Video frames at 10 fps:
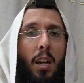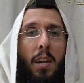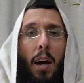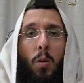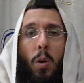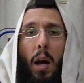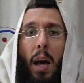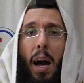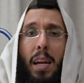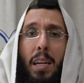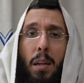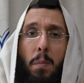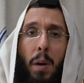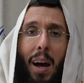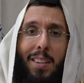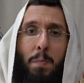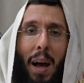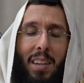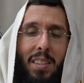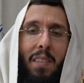that Urachaim has
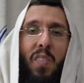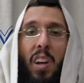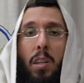passed away.